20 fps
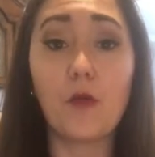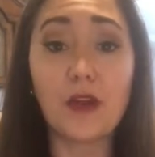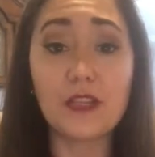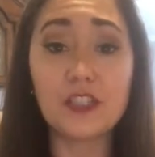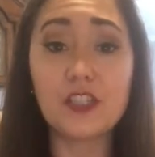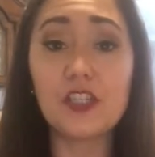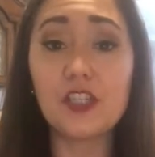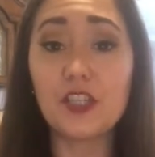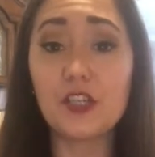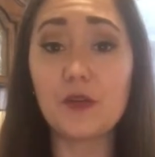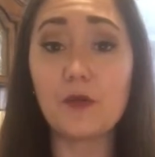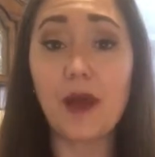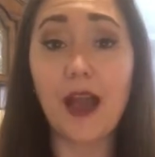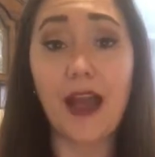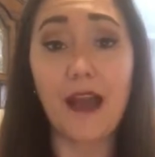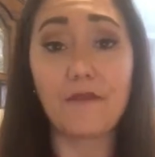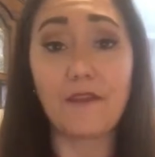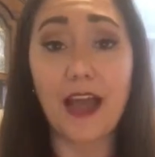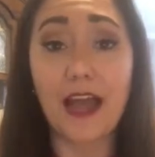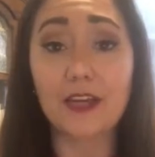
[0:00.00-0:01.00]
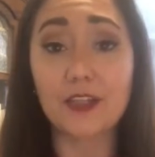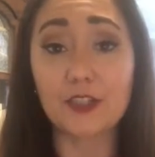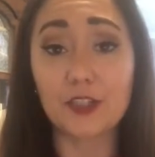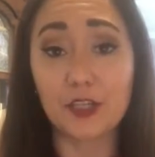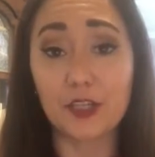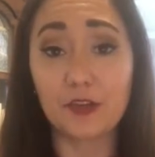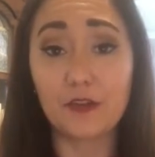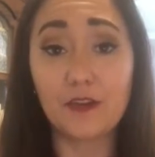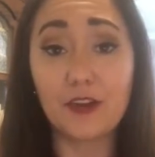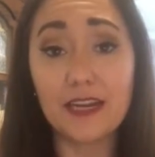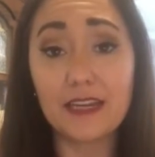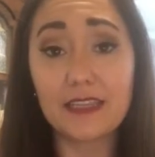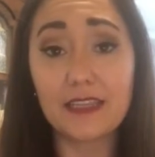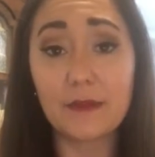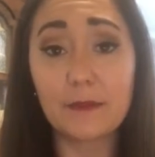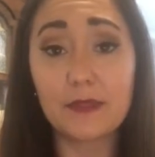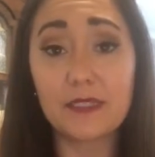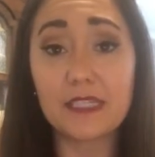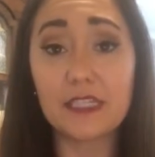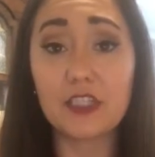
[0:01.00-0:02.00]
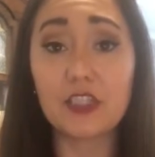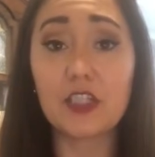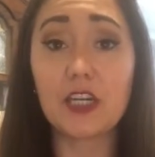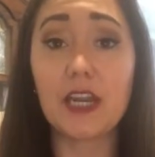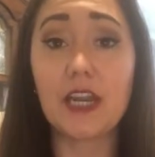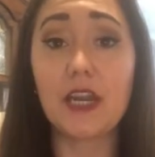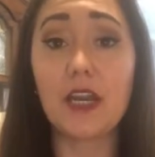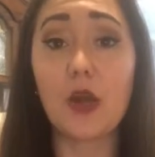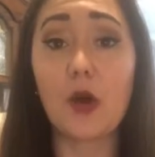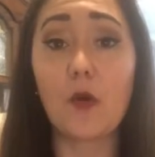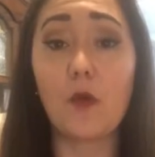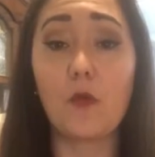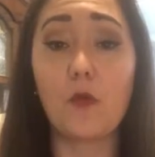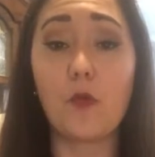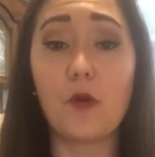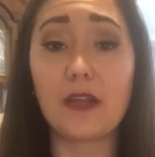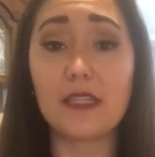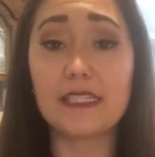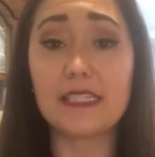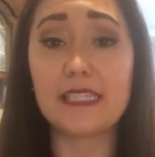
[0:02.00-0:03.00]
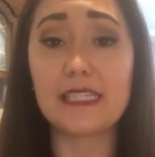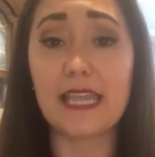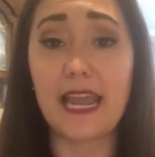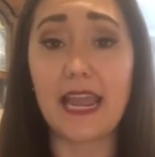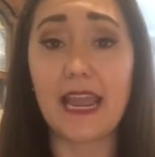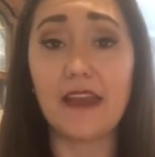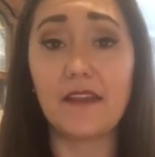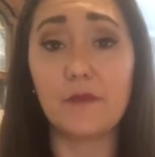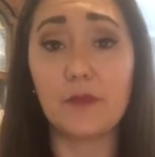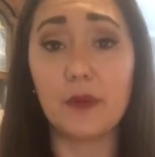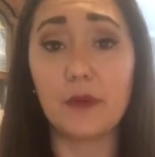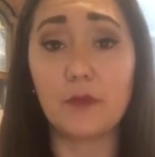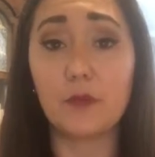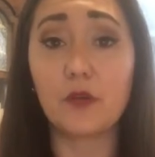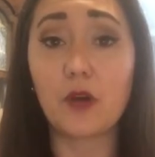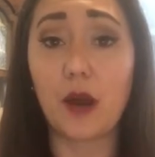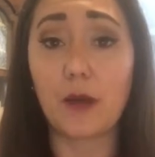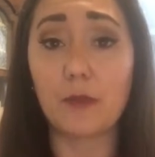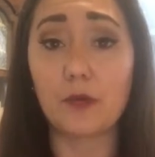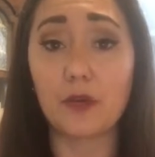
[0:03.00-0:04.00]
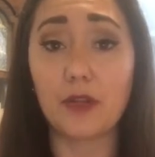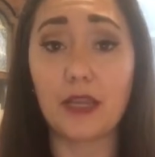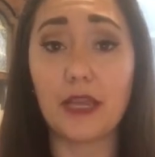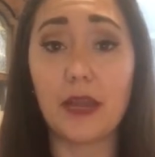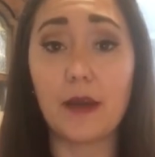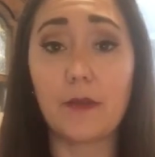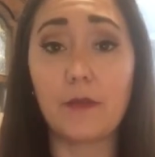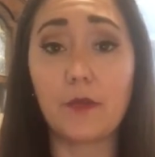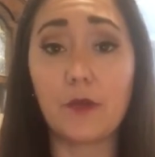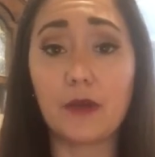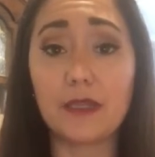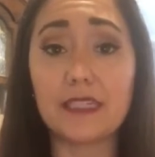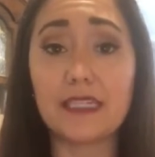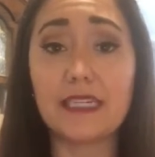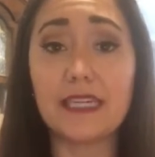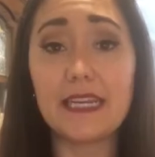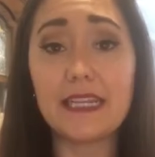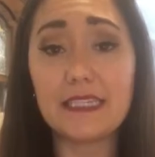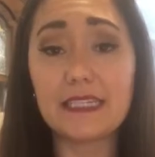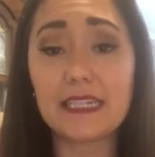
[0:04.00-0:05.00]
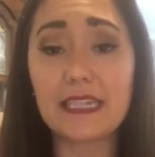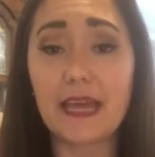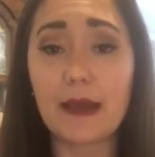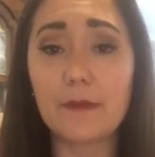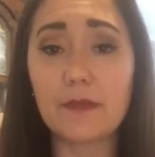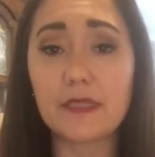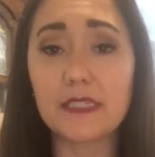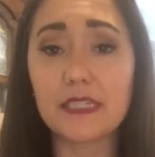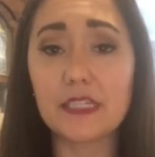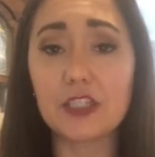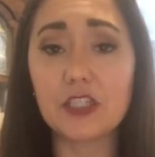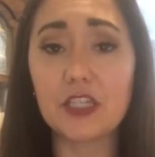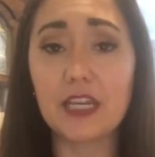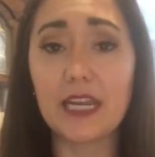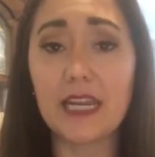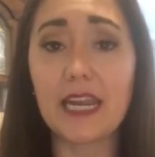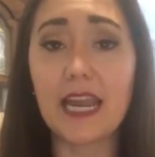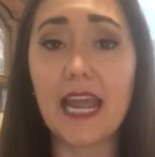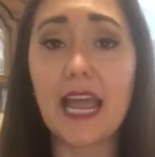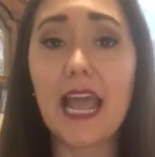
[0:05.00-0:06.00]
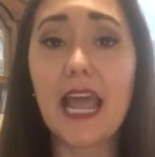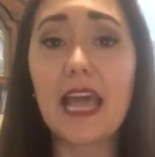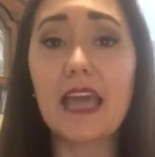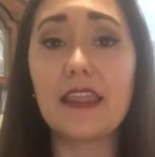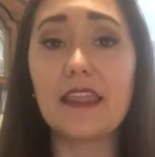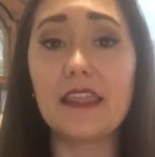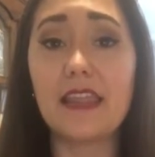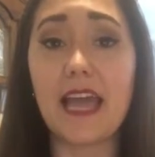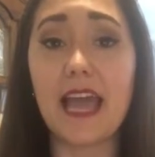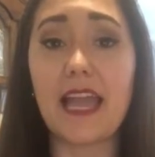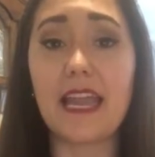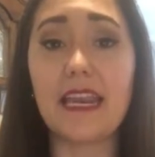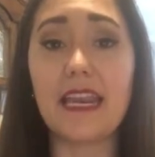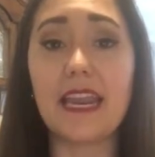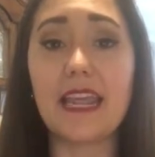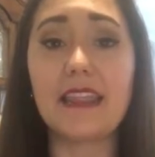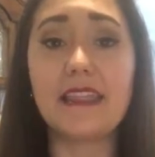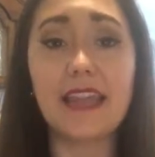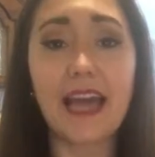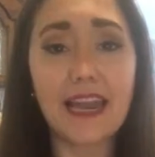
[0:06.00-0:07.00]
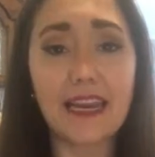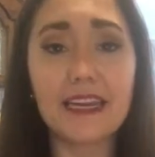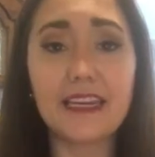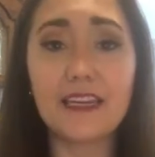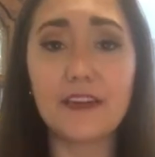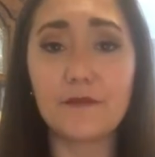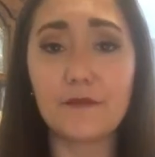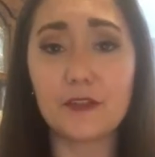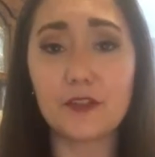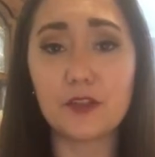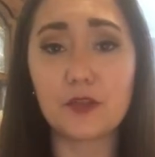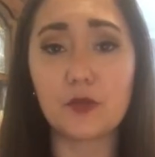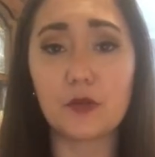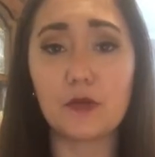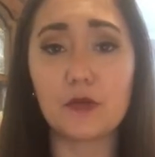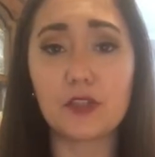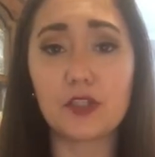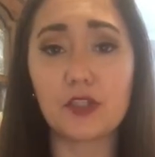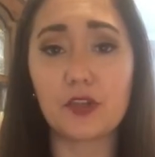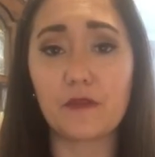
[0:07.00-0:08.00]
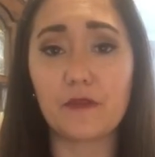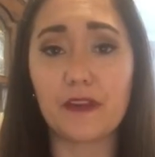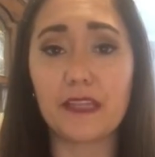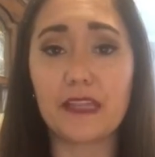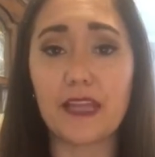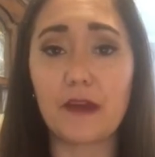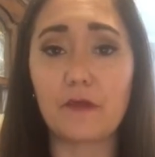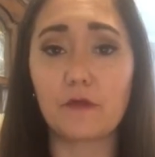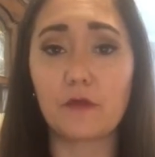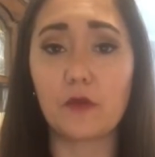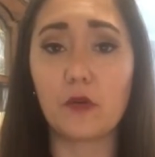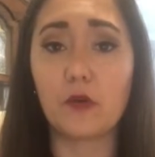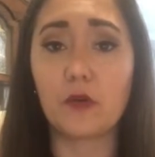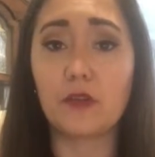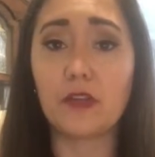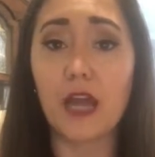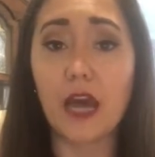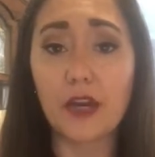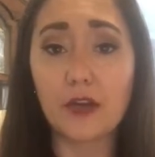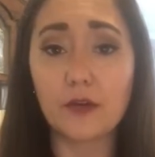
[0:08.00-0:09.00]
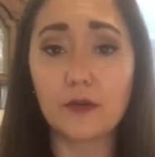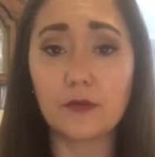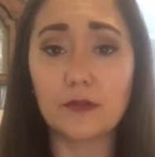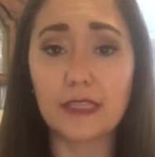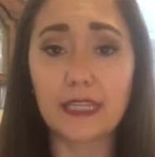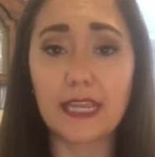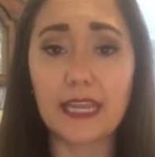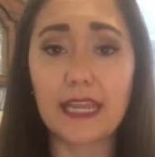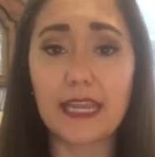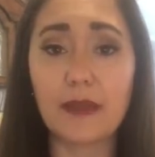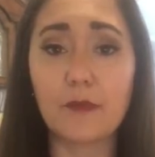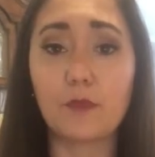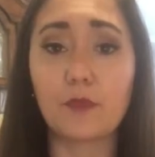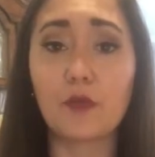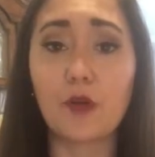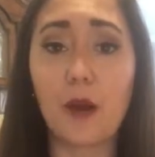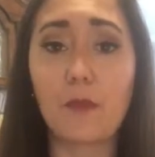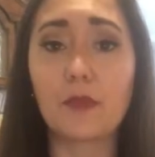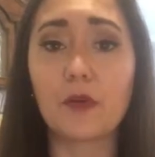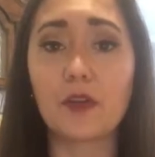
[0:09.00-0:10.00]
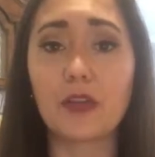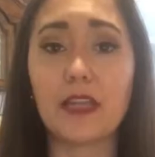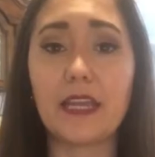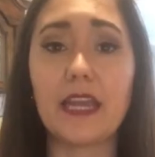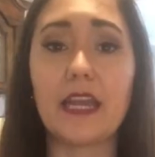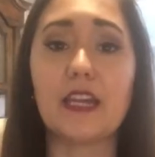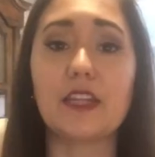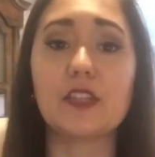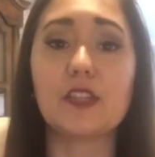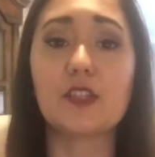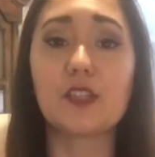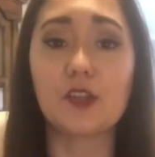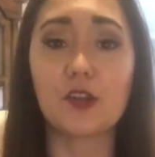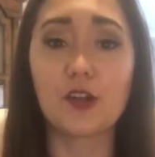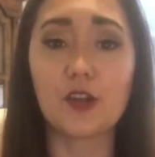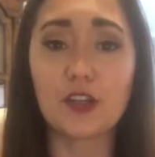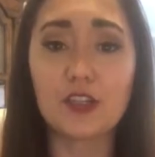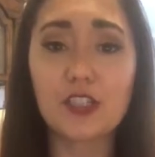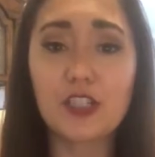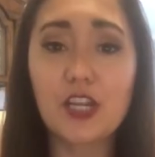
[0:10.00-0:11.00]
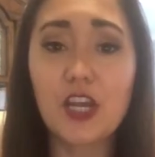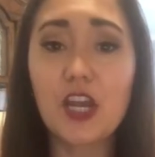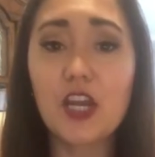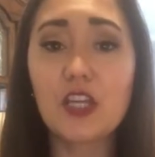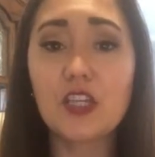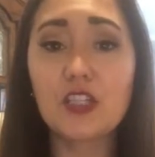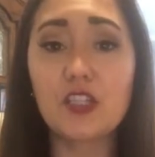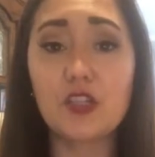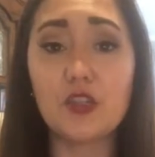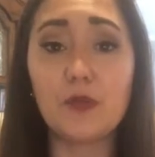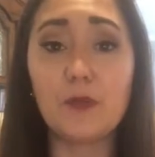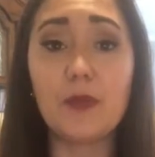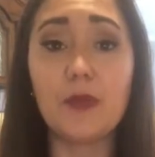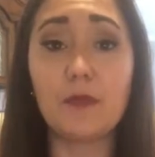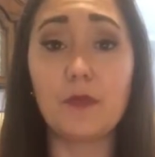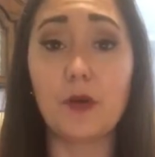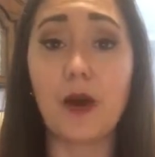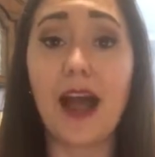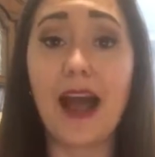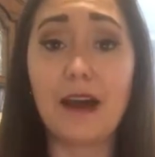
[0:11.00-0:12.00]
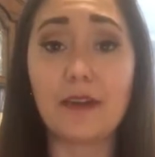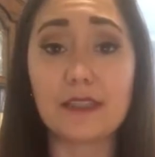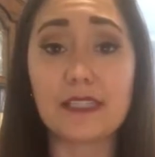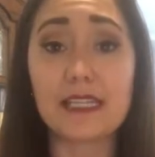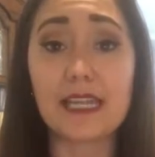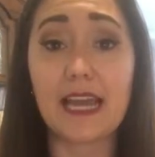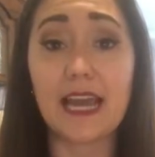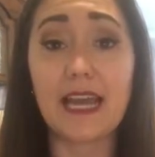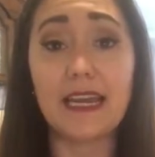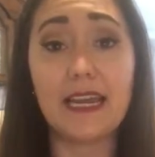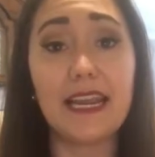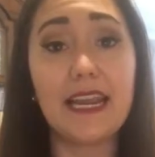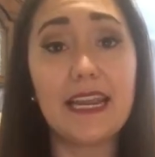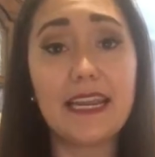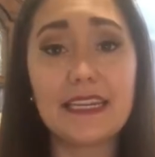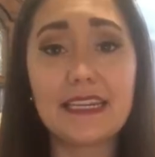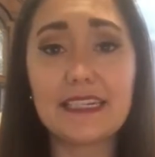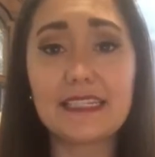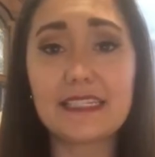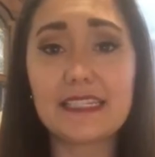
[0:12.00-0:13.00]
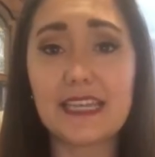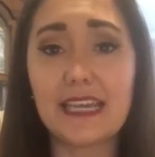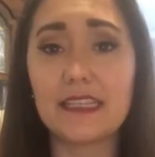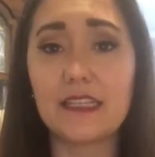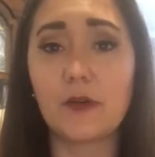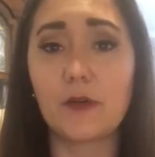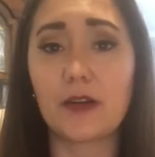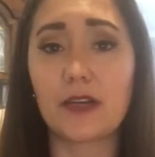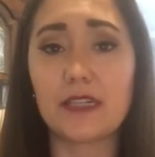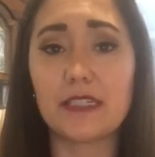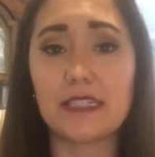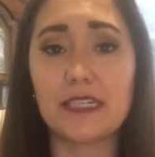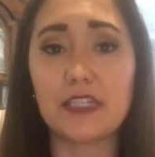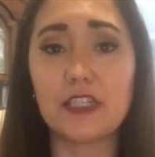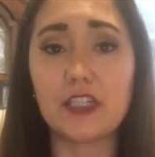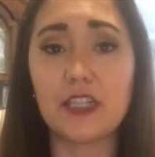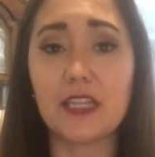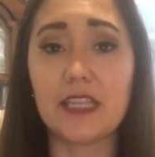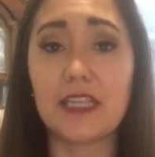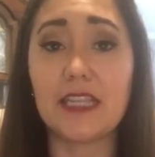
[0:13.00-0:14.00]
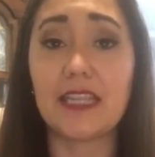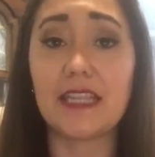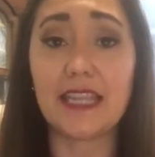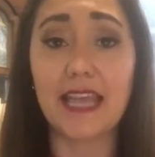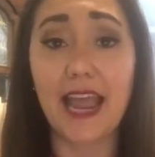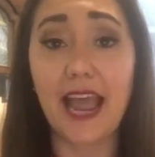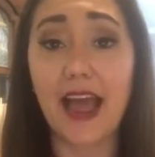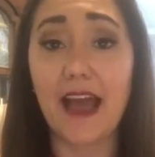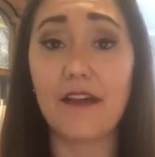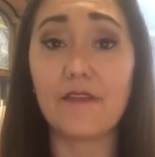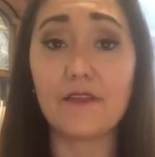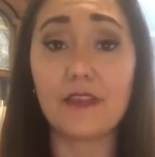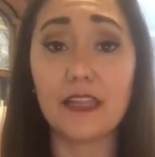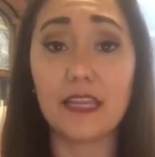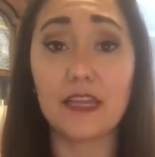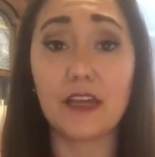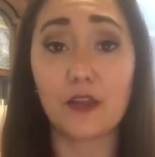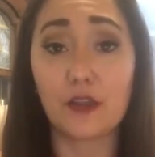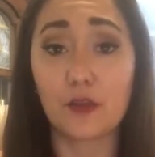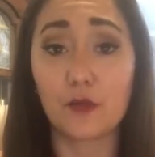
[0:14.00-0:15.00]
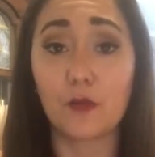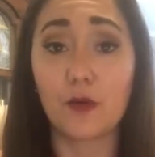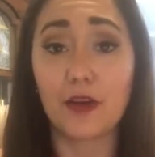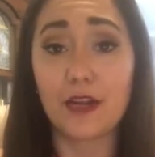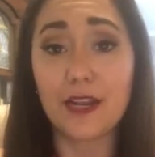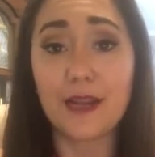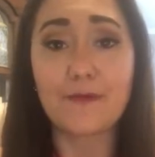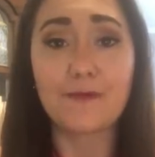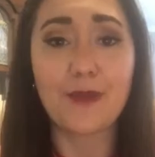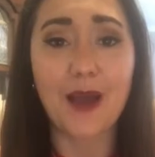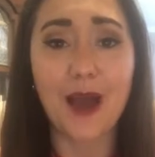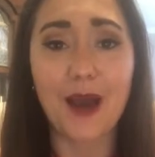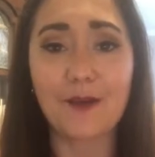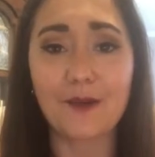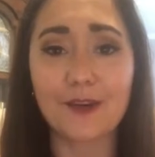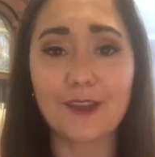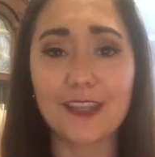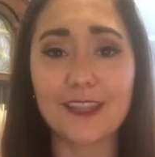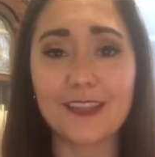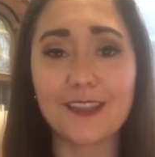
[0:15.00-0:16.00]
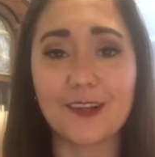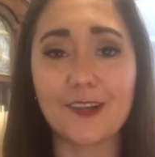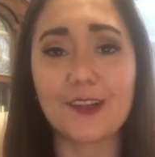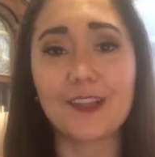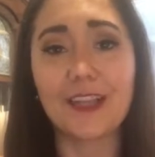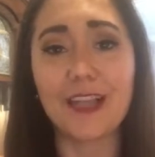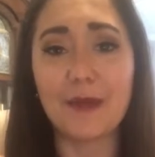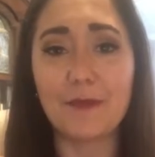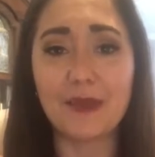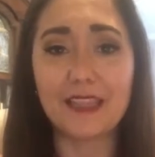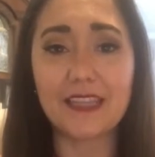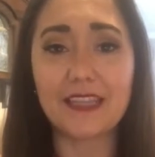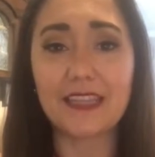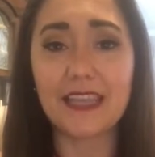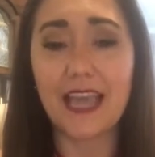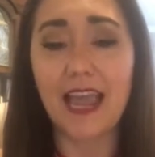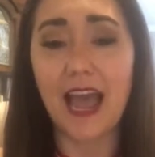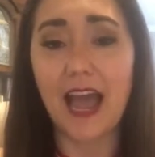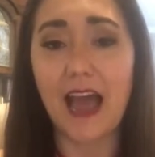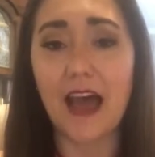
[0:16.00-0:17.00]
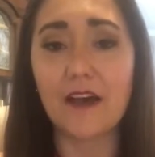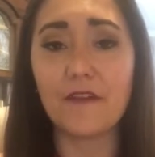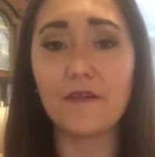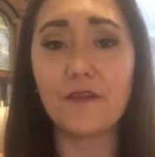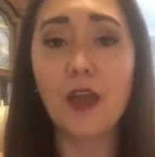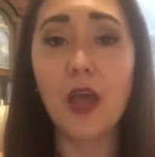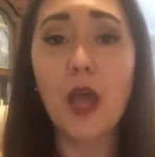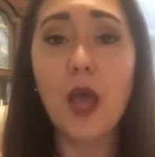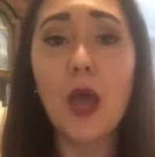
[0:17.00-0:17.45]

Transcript: once you have actually created the position, once they have been properly appointed into that position, then that individual serving in that role not only can properly assert to people outside and inside the organization that they have the authority and power that they're claiming that they have,